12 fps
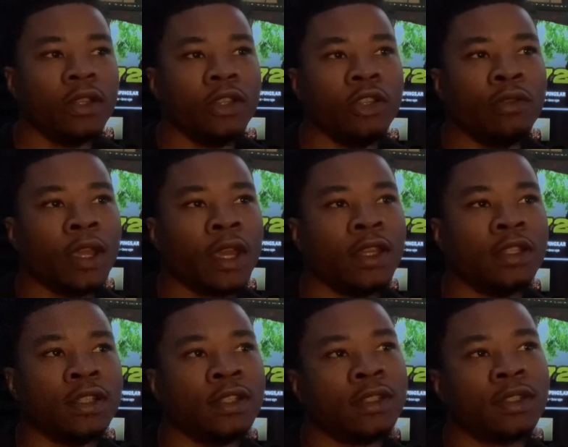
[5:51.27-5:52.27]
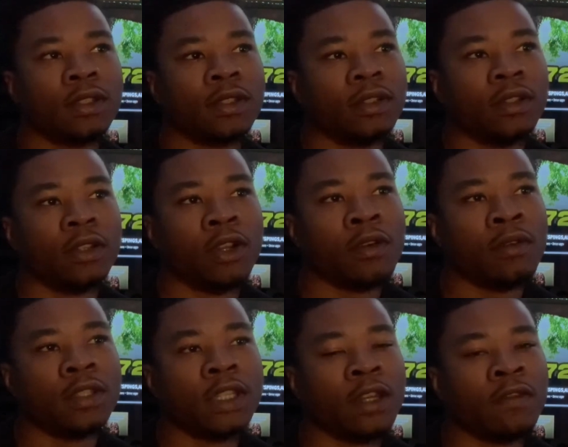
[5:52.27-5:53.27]
You can't just go
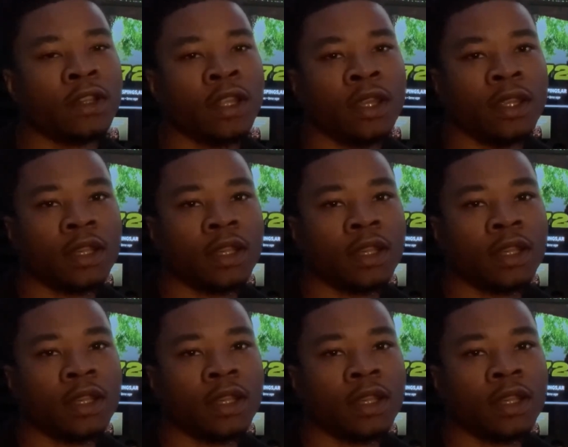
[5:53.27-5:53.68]
into everything